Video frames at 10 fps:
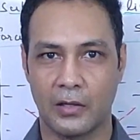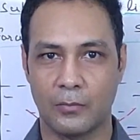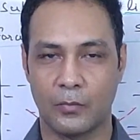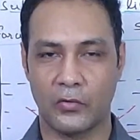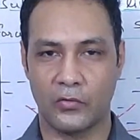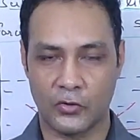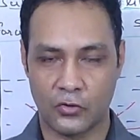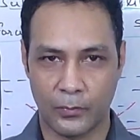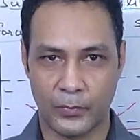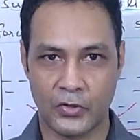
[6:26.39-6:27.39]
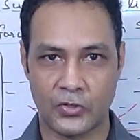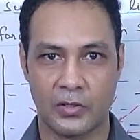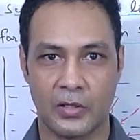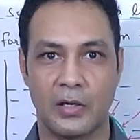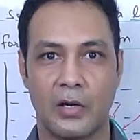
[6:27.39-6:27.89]
and by virtue of pressure
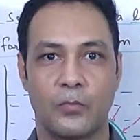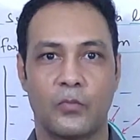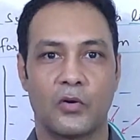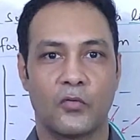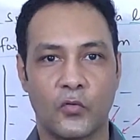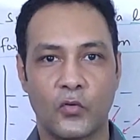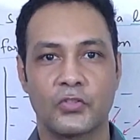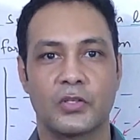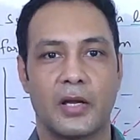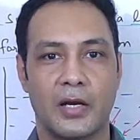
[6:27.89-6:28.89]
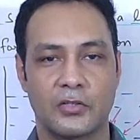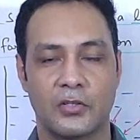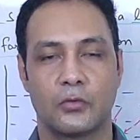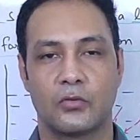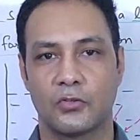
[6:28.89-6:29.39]
an upward force acts
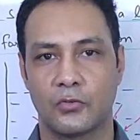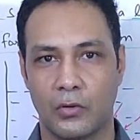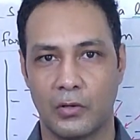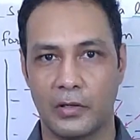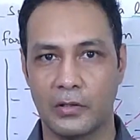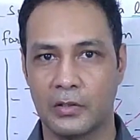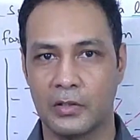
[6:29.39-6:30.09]
into the solid,